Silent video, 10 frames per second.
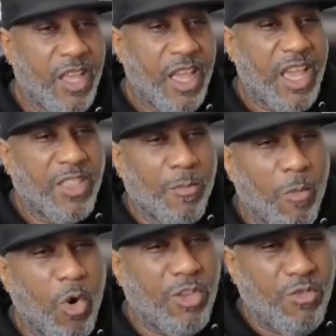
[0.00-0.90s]
And the
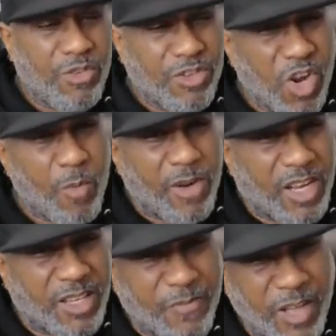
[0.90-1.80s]
more you determine
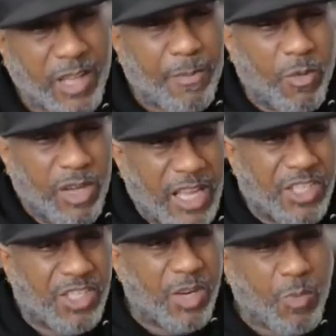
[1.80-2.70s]
and develop a
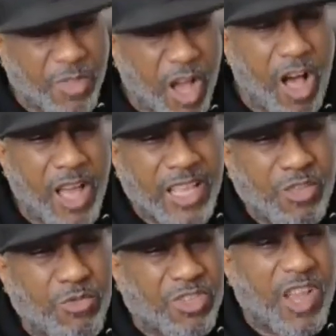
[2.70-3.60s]
relationship with God and
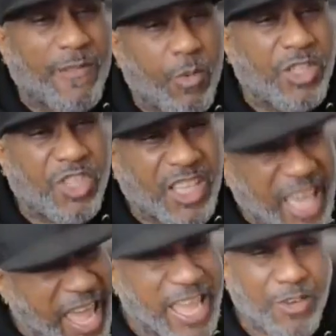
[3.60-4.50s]
you discover what you
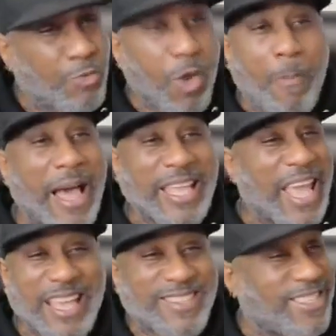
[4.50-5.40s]
can do, nobody
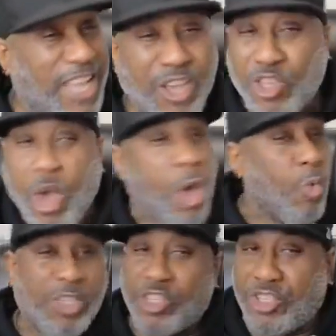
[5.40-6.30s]
has to tell you
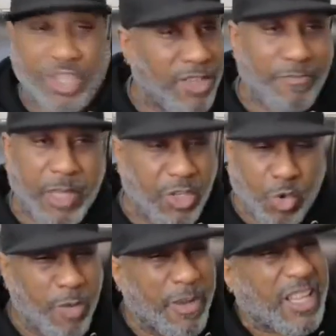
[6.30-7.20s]
what you shouldn't be
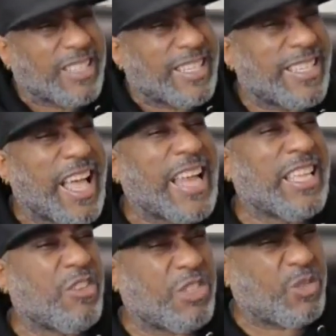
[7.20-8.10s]
doing because it's not
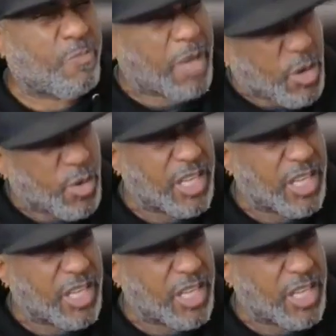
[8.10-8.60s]
in your spirit.